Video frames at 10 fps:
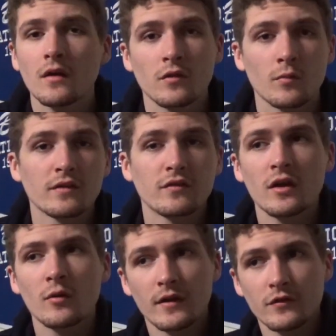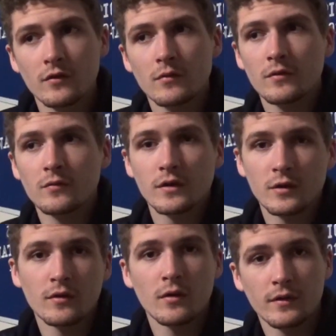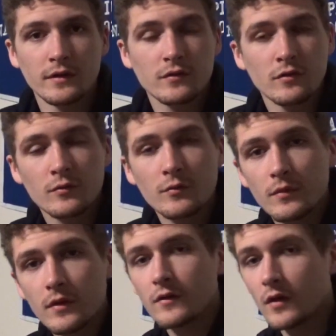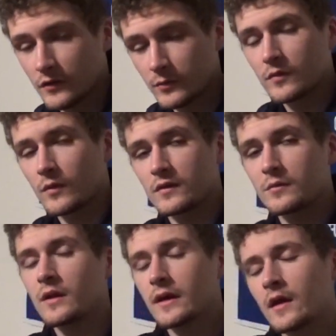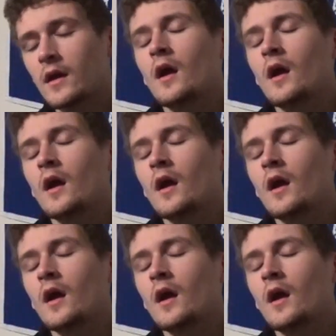the Red Zeo Ranger was what you were going to, Dawson was going to play.